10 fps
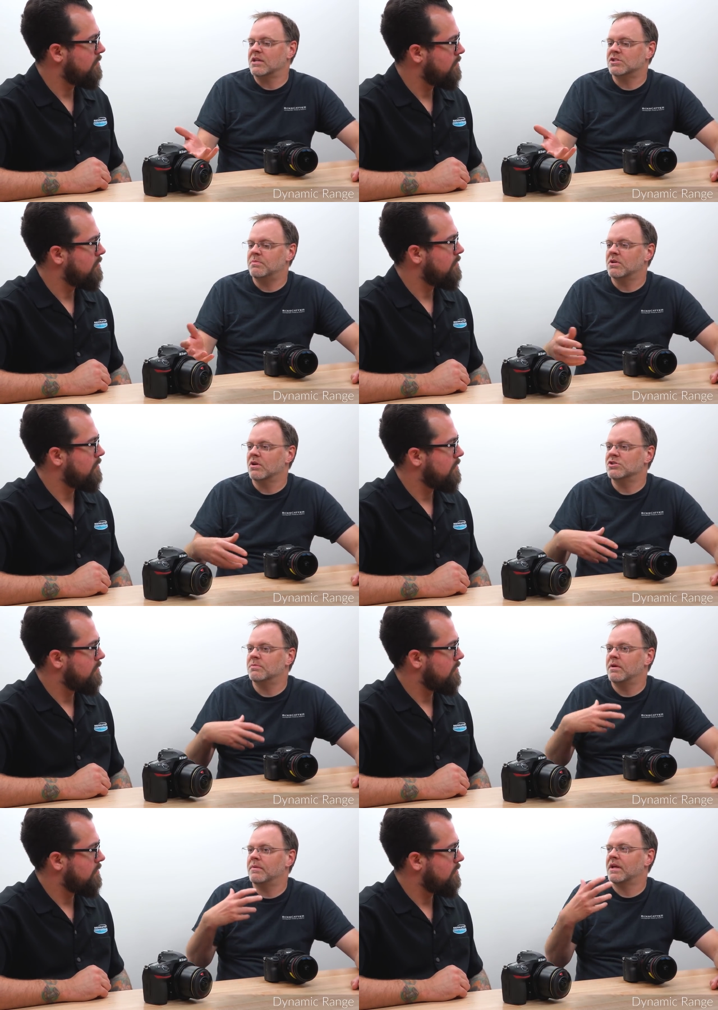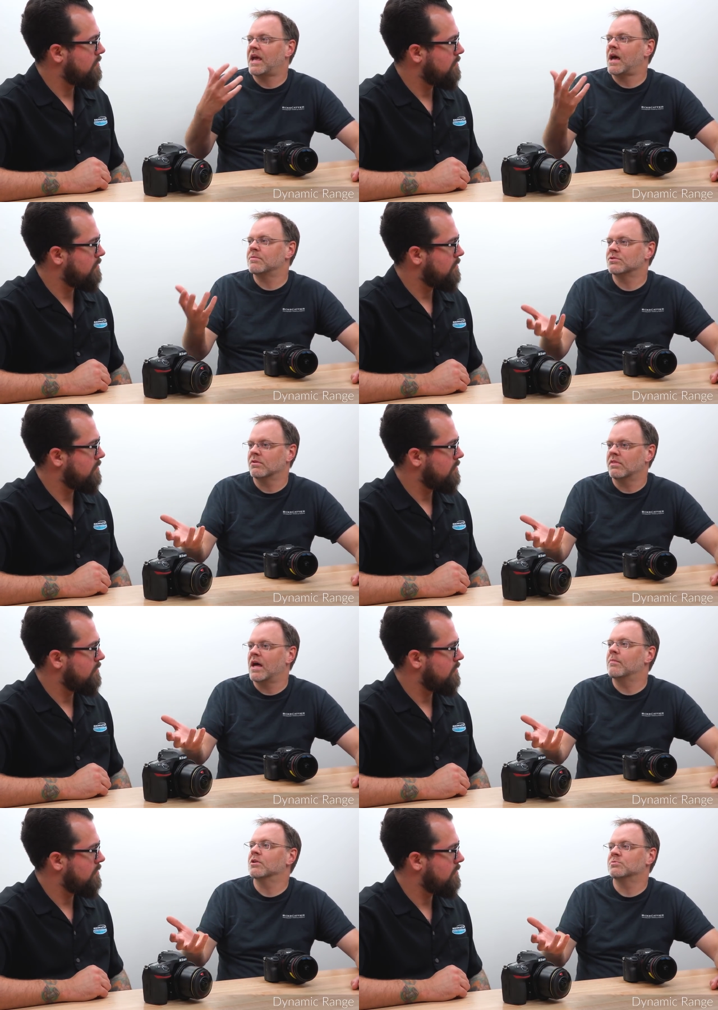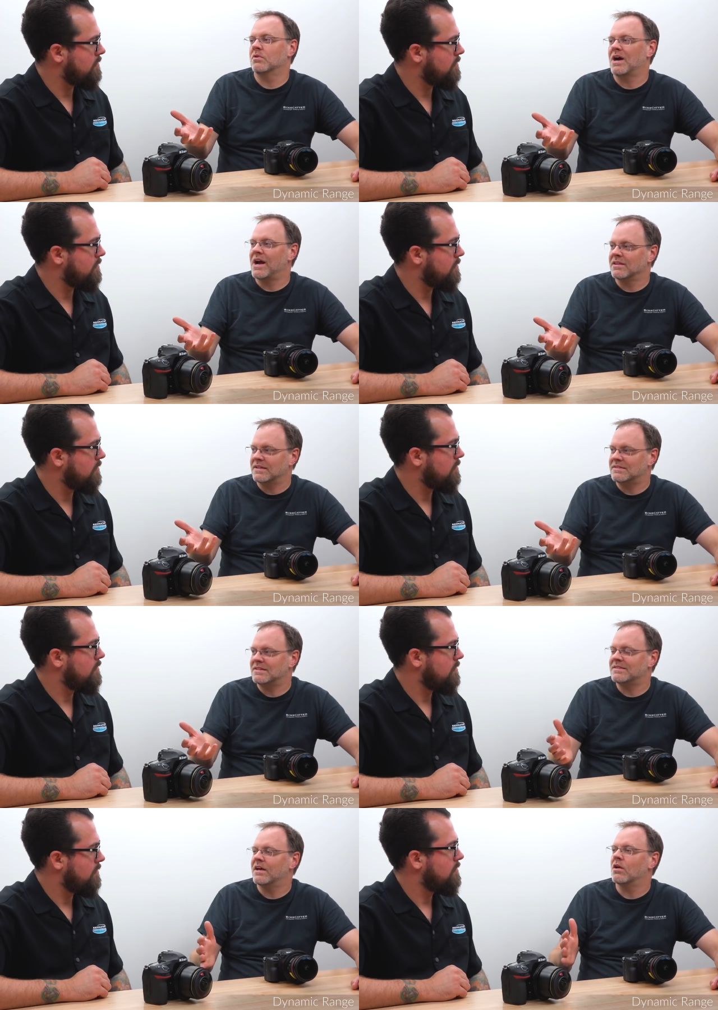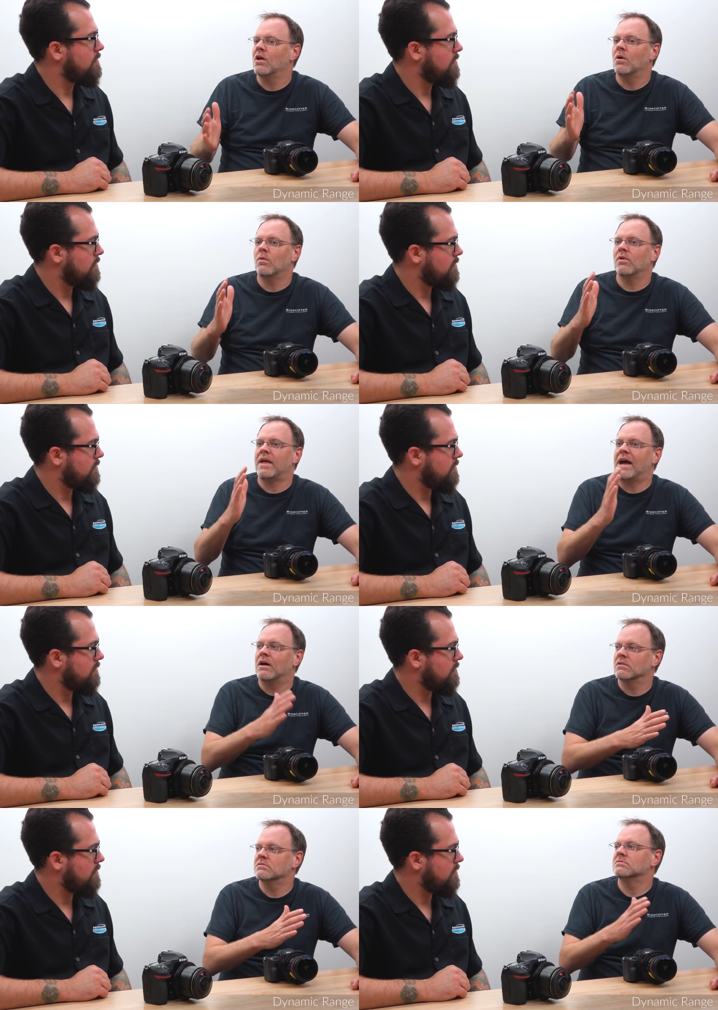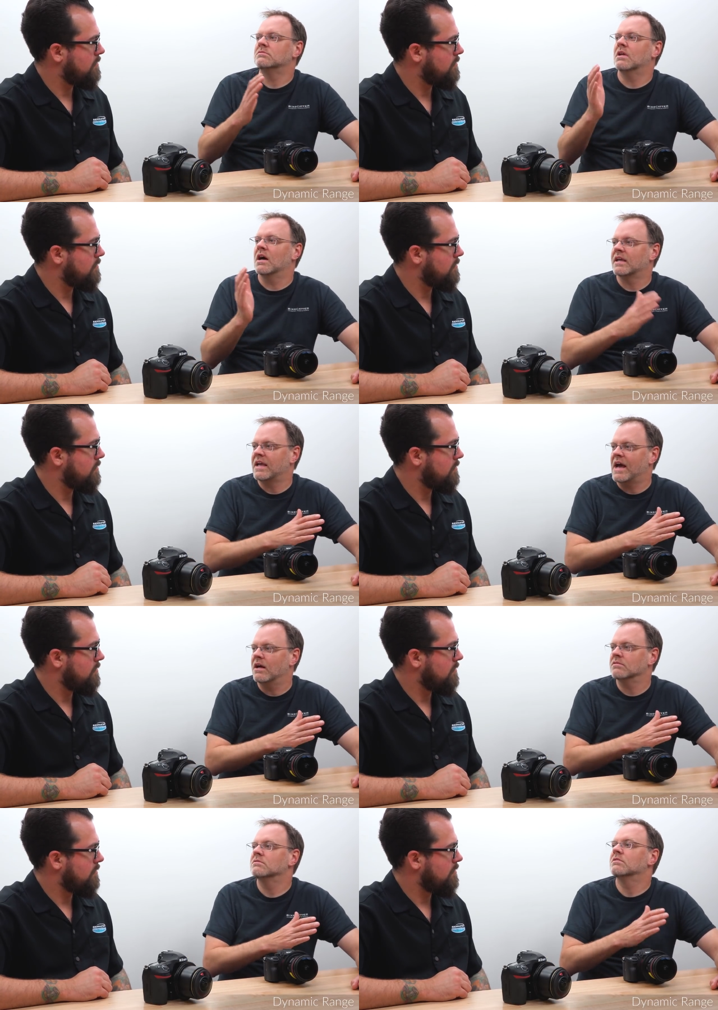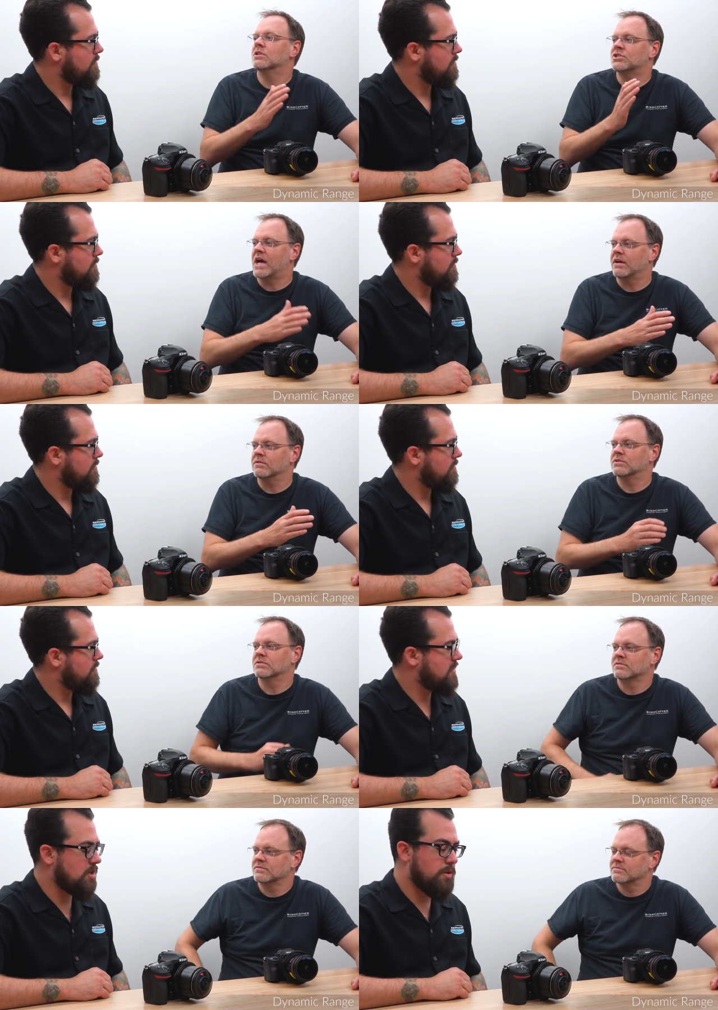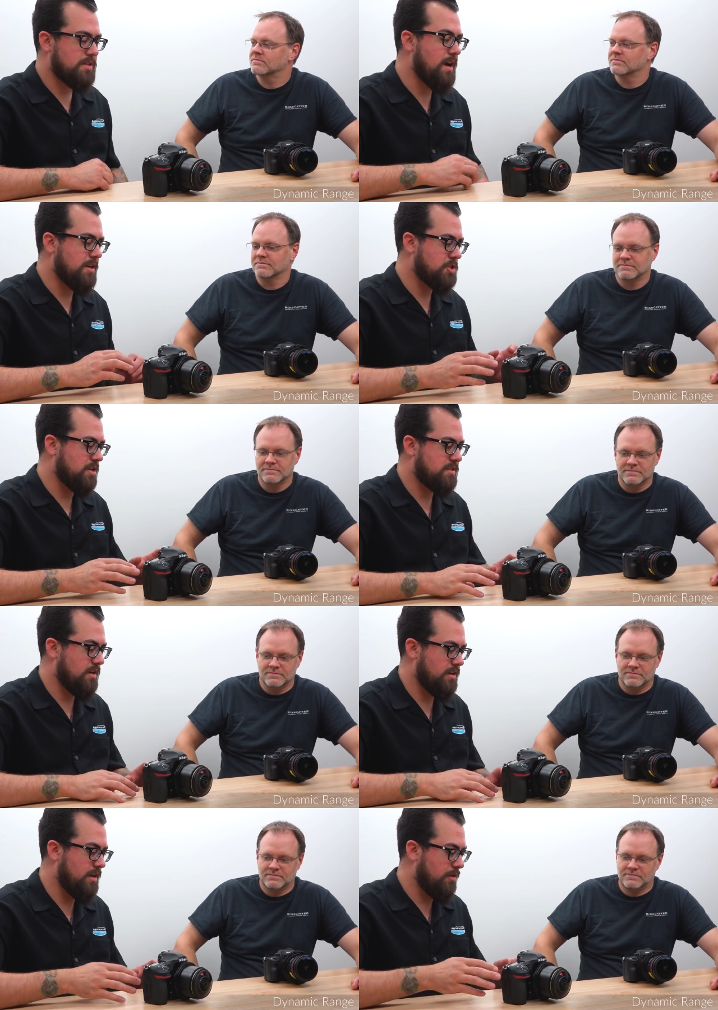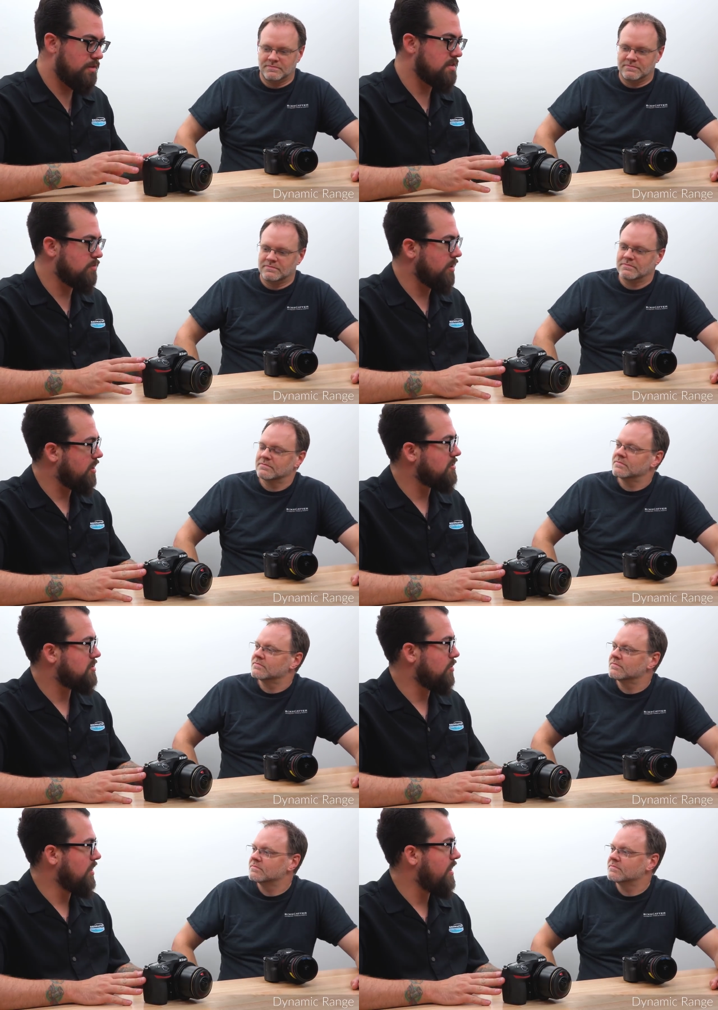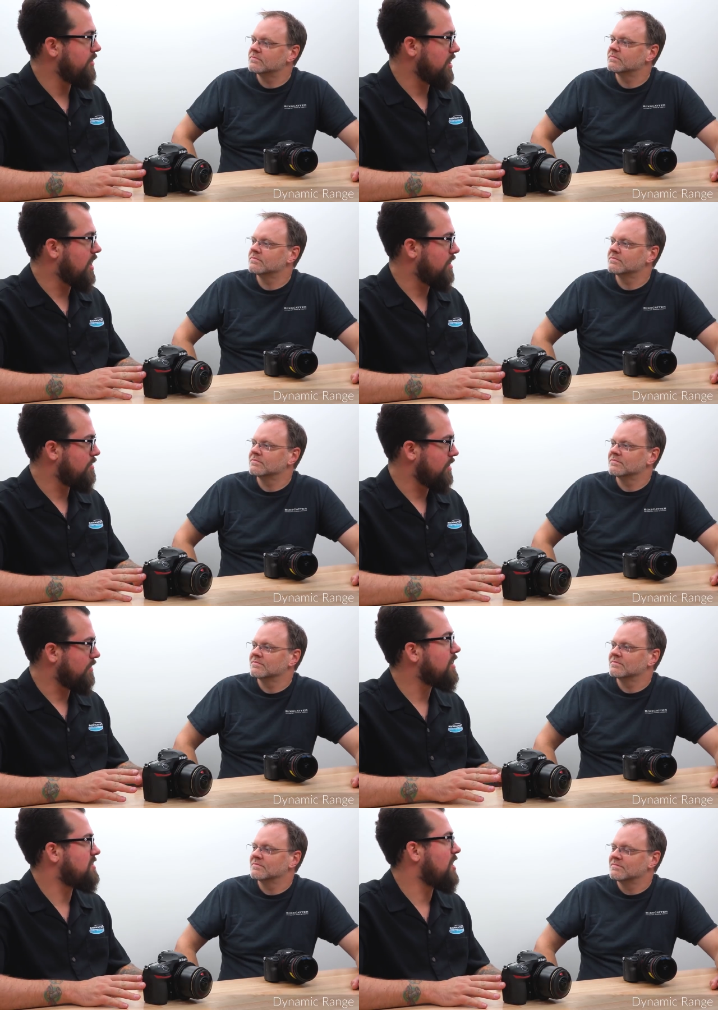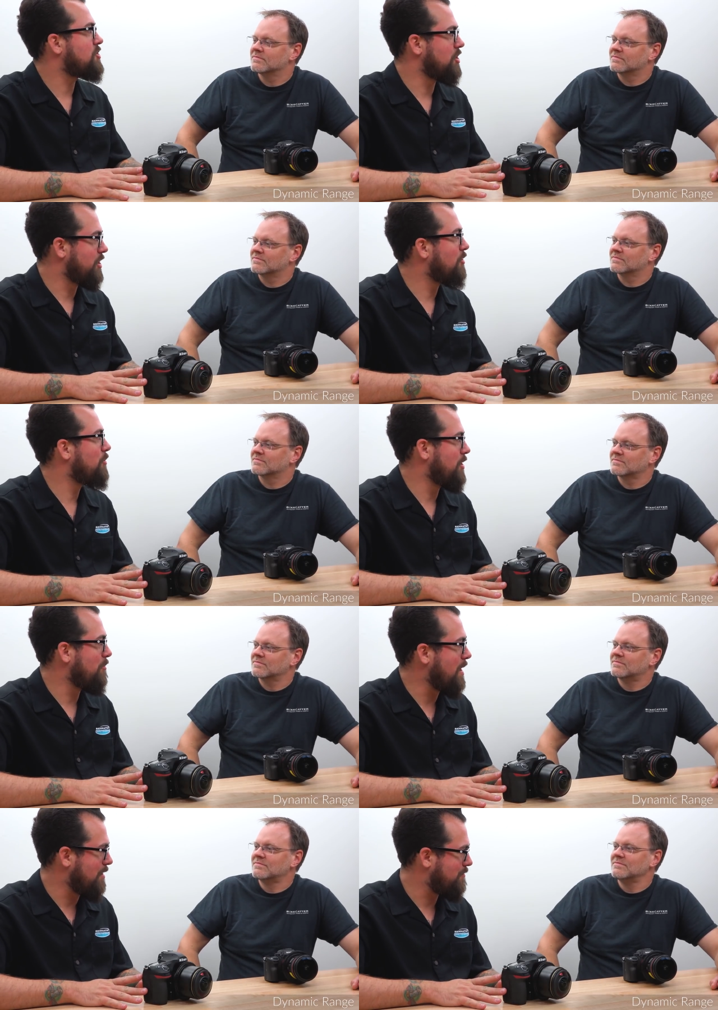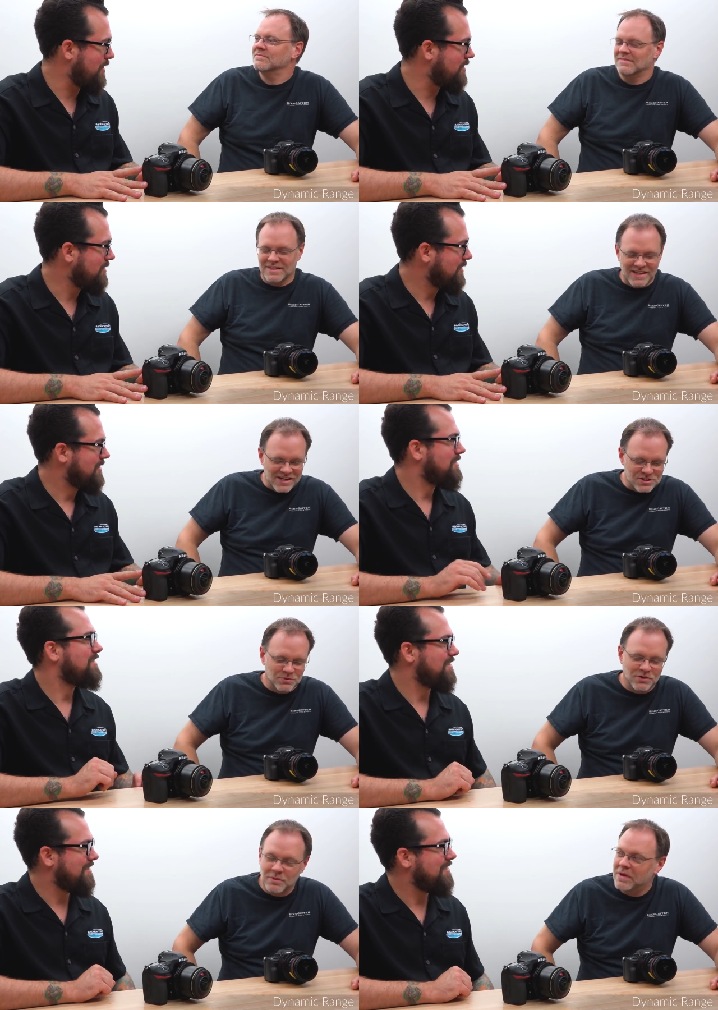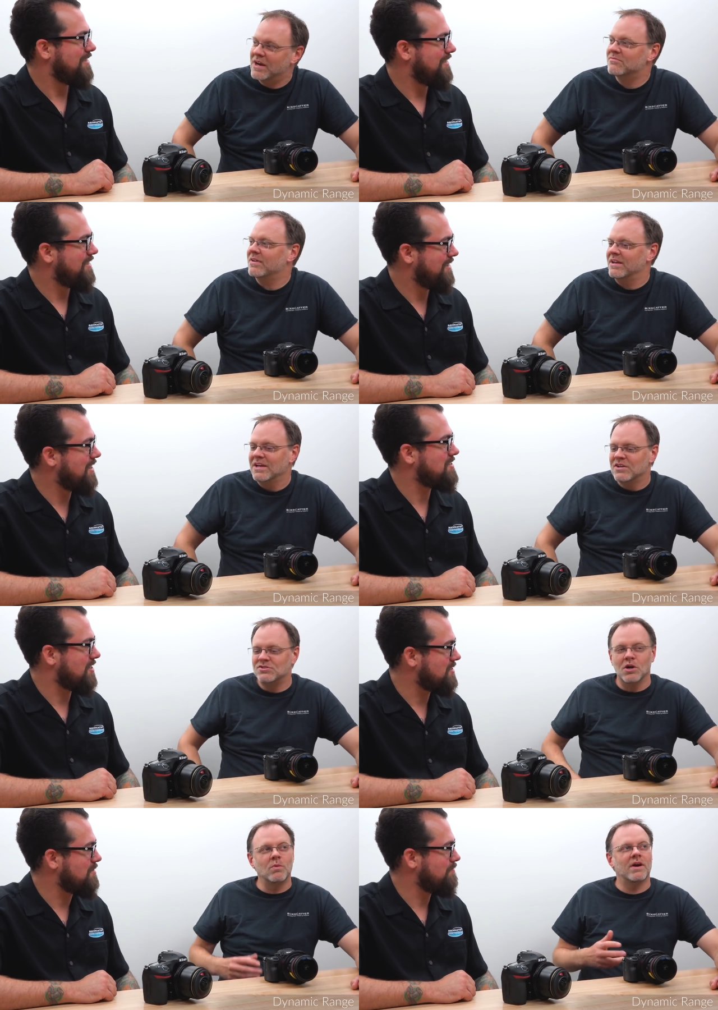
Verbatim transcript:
Speaker 1: range because you'll be able to capture that much more highlight detail without knocking out the shadows.
Speaker 2: So it's not just a, you know, this one goes to 11 kind of thing. That's actually a real benefit. It is a real benefit. That's